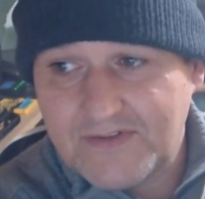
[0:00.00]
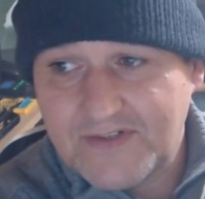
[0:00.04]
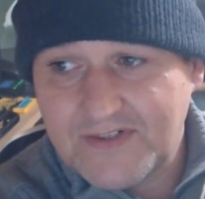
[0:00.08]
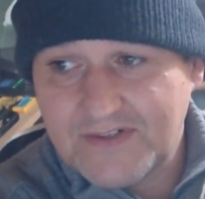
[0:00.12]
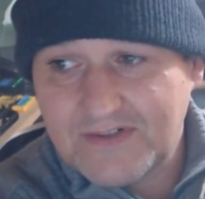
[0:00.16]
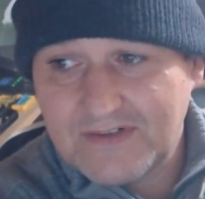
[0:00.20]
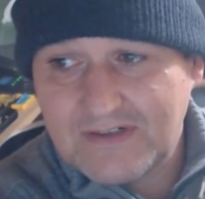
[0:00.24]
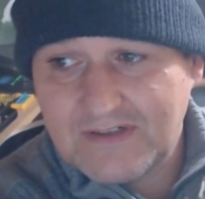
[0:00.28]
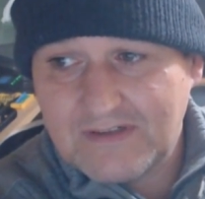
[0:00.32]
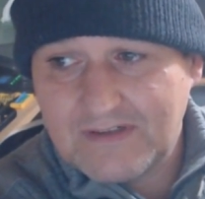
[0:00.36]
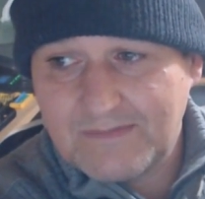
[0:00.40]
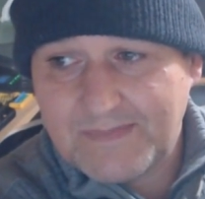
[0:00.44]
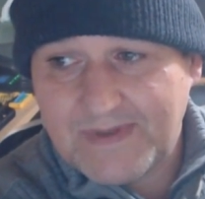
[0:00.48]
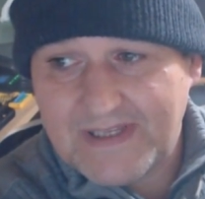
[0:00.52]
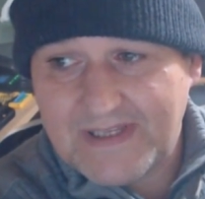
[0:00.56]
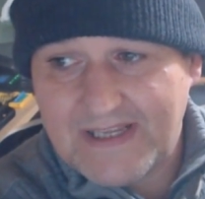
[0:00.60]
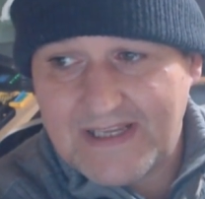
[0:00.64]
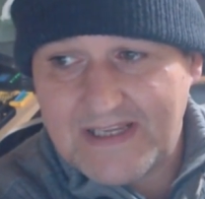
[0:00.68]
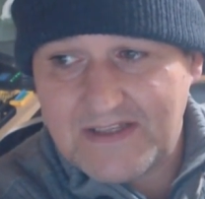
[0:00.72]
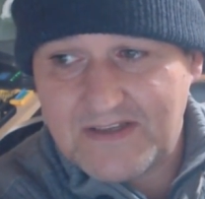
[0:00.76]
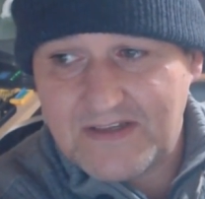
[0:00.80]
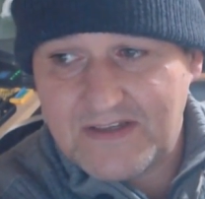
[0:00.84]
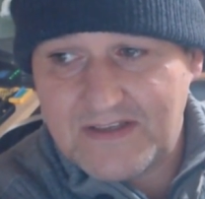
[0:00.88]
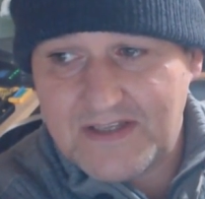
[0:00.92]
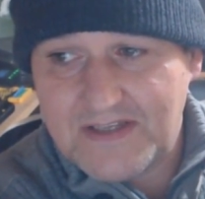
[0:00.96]
top and
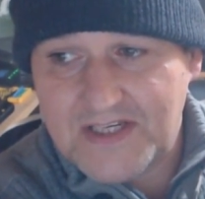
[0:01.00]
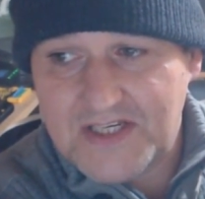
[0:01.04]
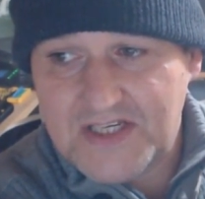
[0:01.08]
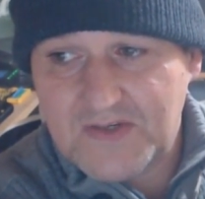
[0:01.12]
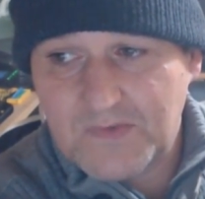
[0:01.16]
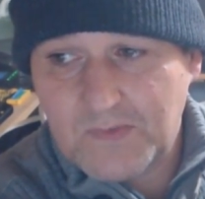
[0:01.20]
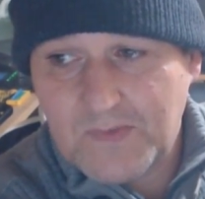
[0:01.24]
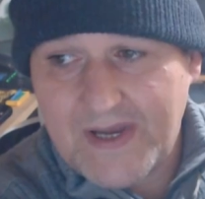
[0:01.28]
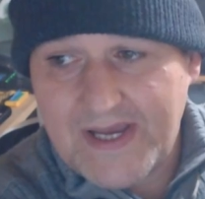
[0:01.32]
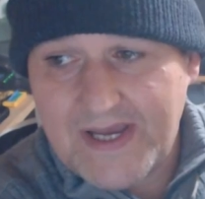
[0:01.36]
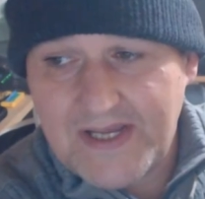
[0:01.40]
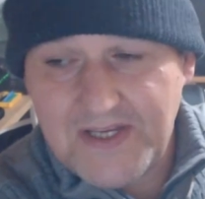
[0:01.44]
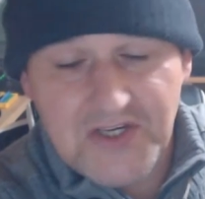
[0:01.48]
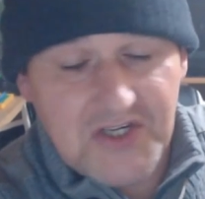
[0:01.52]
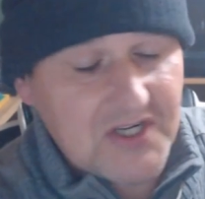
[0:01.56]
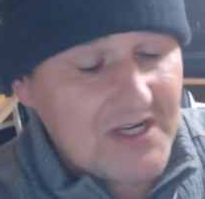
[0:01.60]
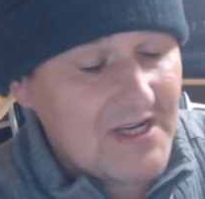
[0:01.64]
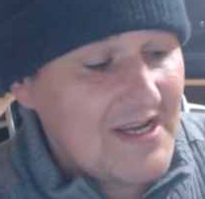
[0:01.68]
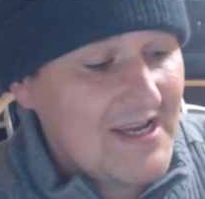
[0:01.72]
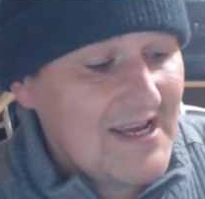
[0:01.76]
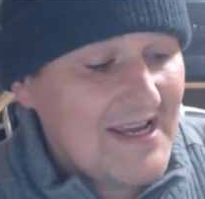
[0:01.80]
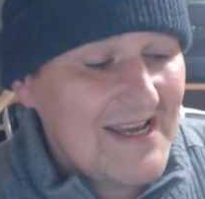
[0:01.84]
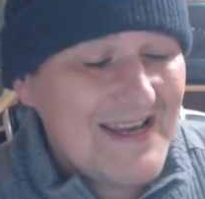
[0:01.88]
then to the switch.